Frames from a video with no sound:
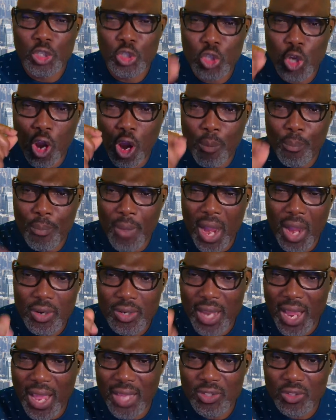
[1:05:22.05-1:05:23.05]
Your
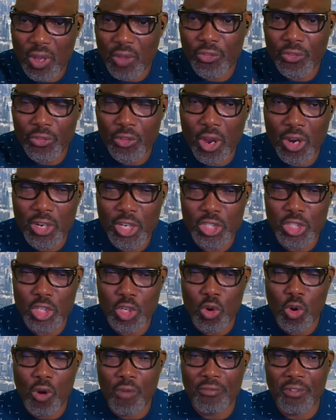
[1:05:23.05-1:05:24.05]
mouth has
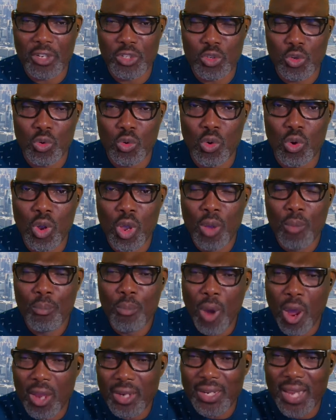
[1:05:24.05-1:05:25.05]
authority over you
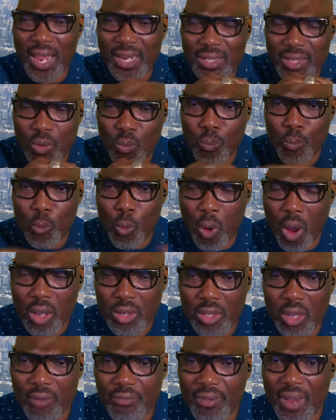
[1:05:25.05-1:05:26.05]
more than the
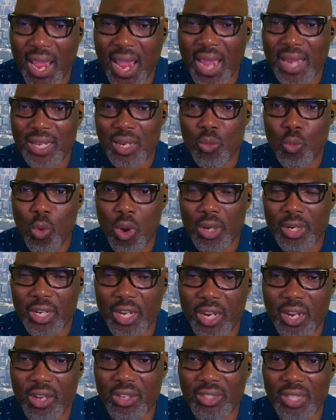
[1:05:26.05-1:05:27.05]
word of anyone
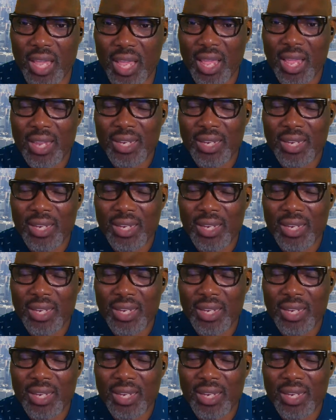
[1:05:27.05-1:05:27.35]
else.